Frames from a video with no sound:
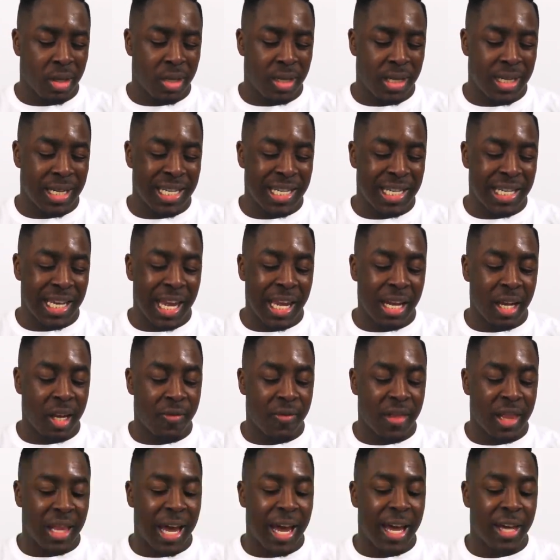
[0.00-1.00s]
to the saying
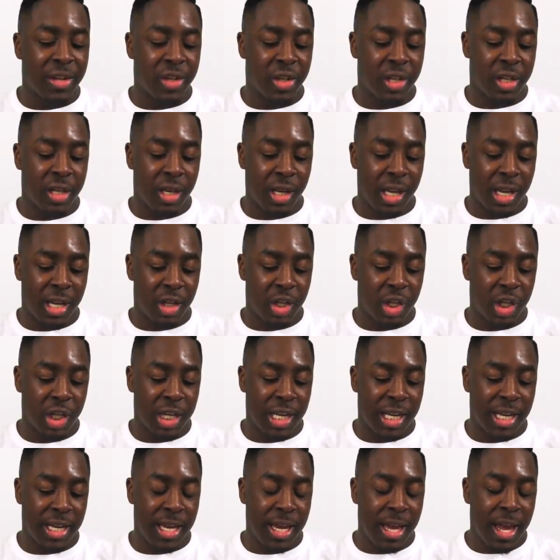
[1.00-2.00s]
of Elijah, and
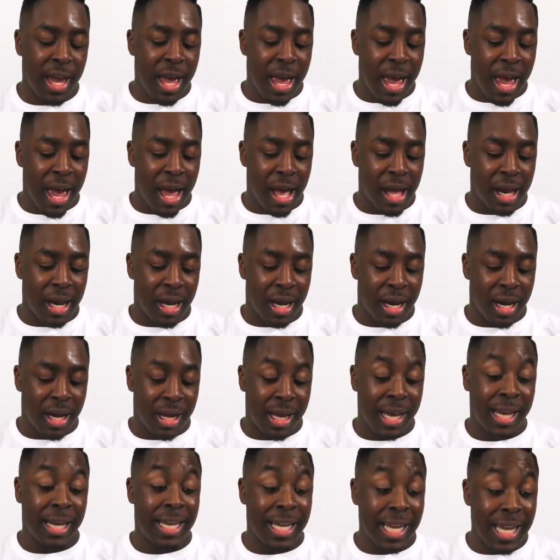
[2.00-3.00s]
she
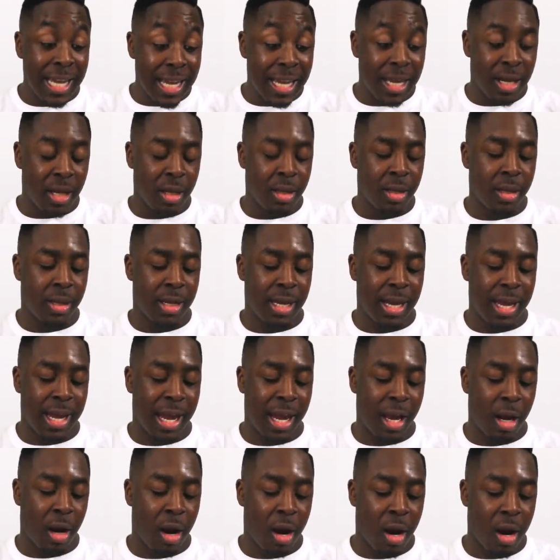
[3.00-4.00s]
and he
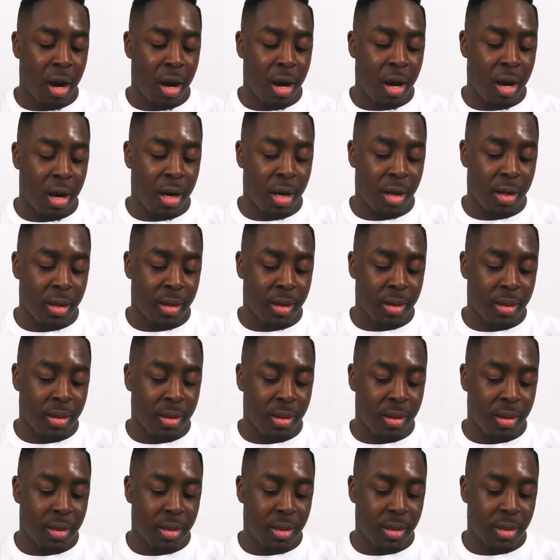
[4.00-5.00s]
and her
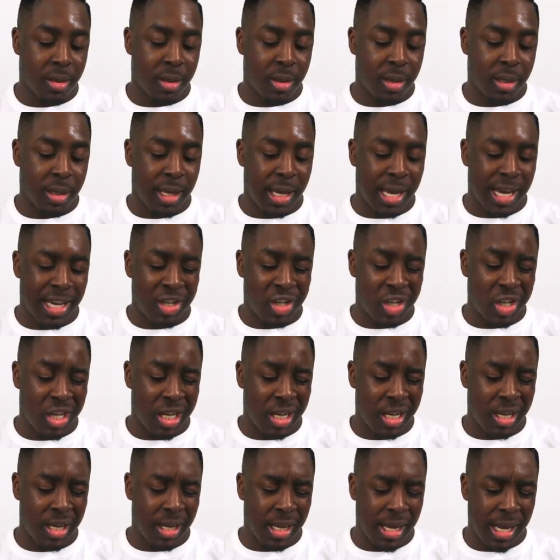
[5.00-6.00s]
and
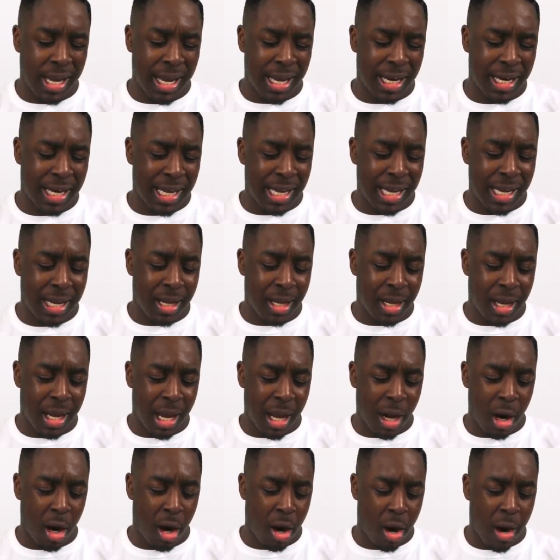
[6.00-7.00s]
she and he
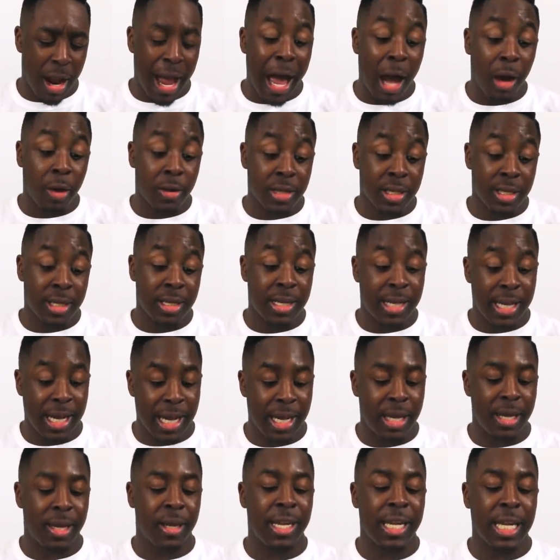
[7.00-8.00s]
and her house
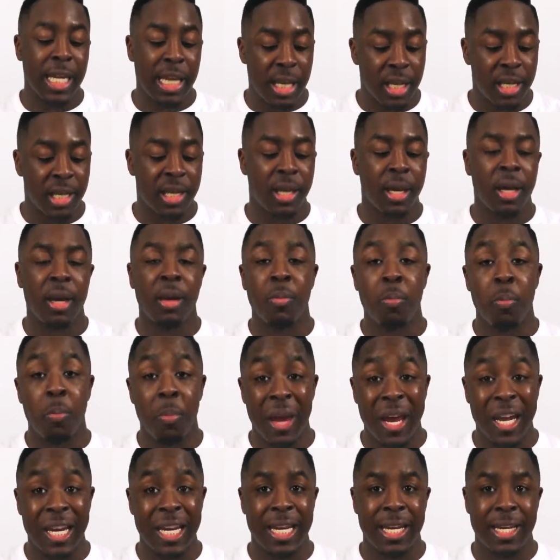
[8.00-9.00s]
did eat
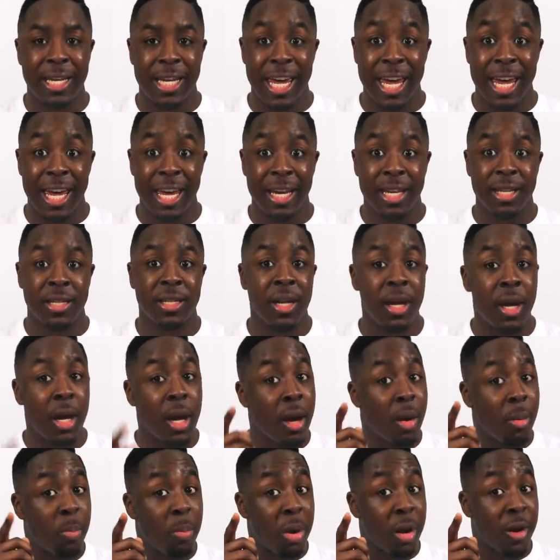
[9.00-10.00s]
many days
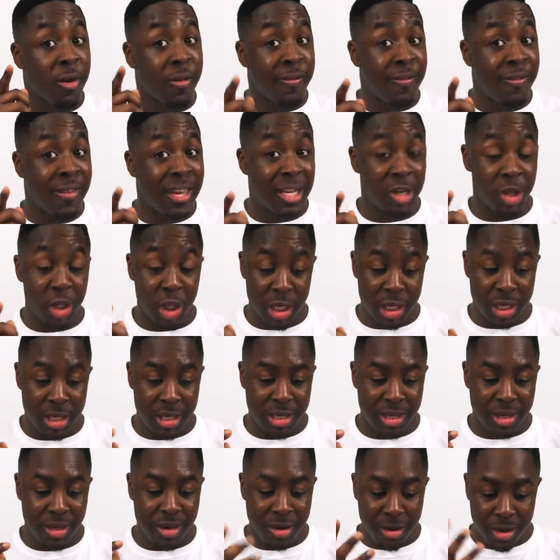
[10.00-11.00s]
provision.
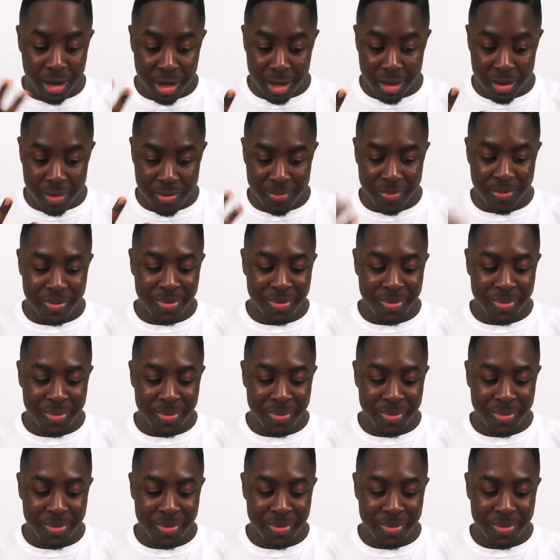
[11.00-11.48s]
All right